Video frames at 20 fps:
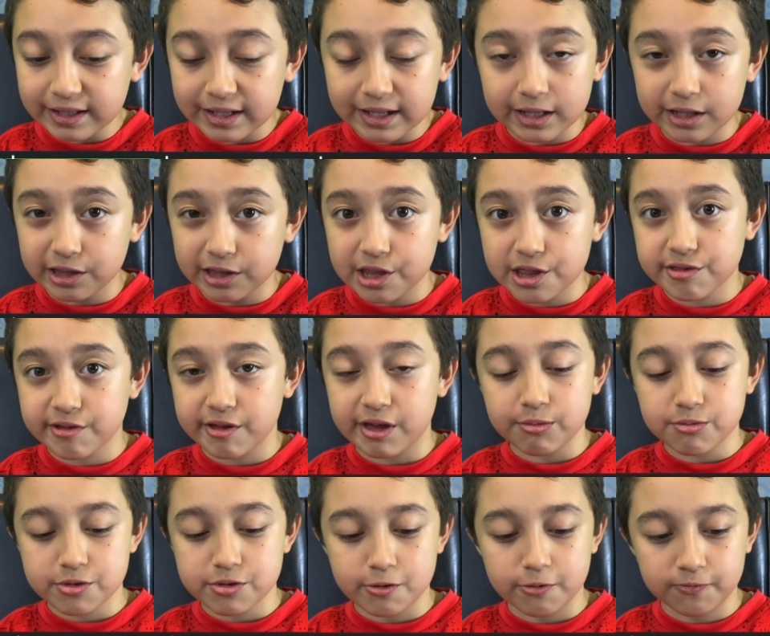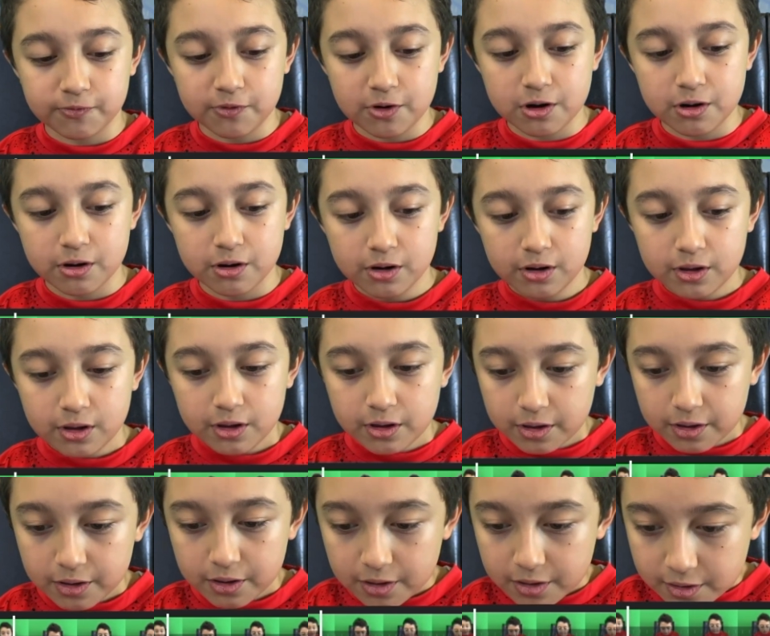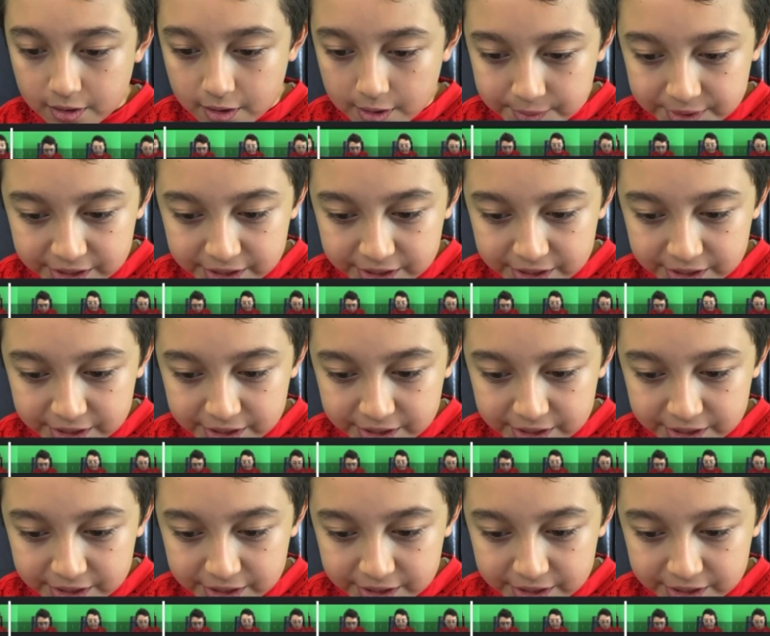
in this game so far. I mean,